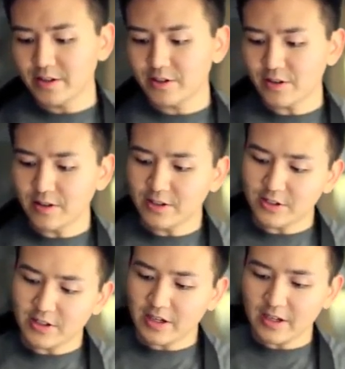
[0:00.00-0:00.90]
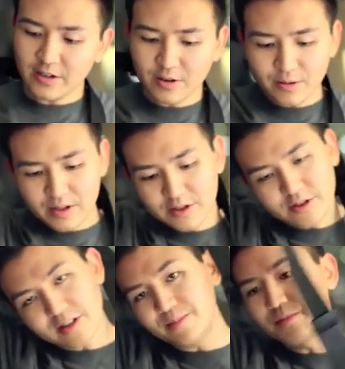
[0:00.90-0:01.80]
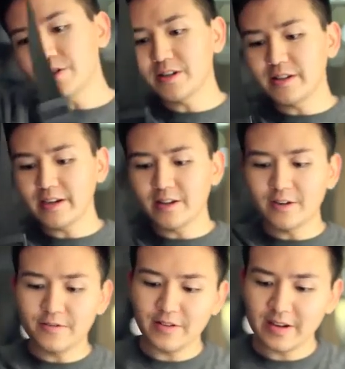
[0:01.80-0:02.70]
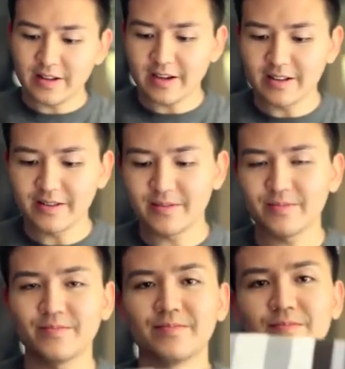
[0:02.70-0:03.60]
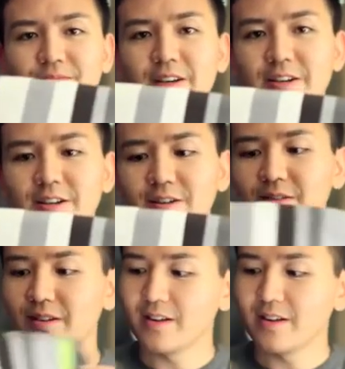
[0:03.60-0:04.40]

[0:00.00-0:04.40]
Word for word: So let's just say you don't want to use it, you can take it off and then there you go.